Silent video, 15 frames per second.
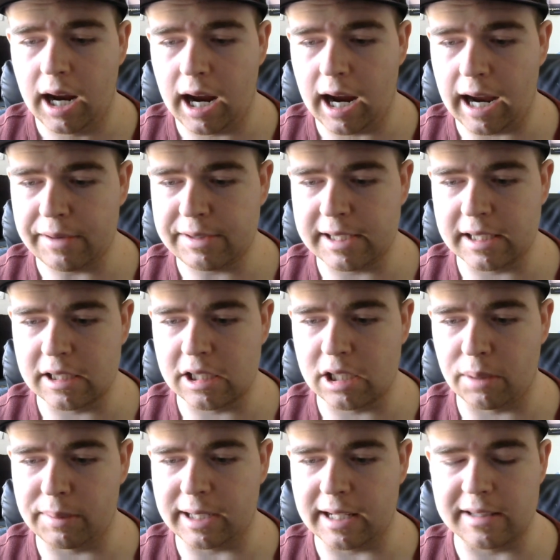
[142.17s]
I've seen
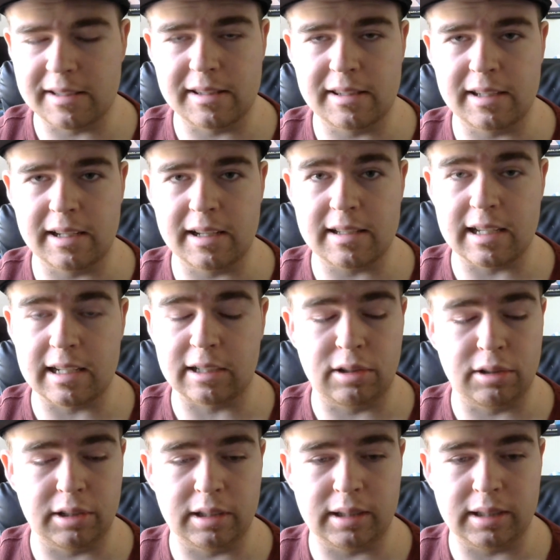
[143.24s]
so many instances,
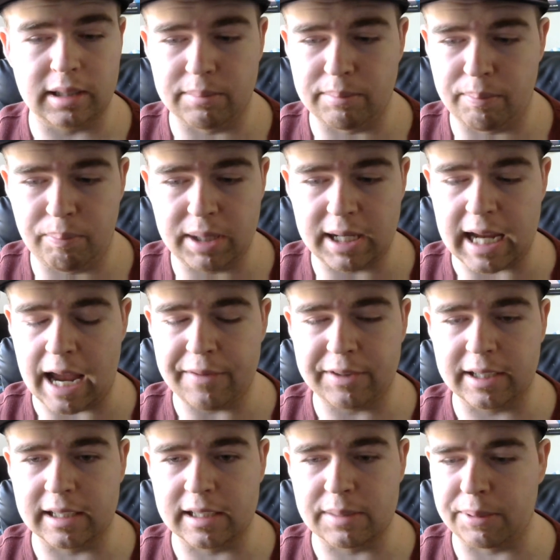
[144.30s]
including me
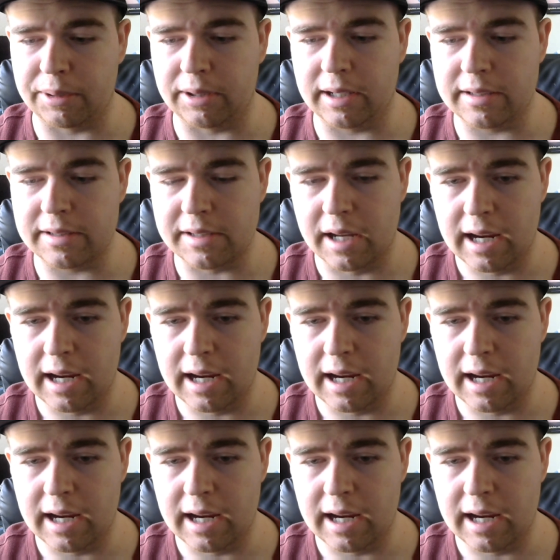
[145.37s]
having experience,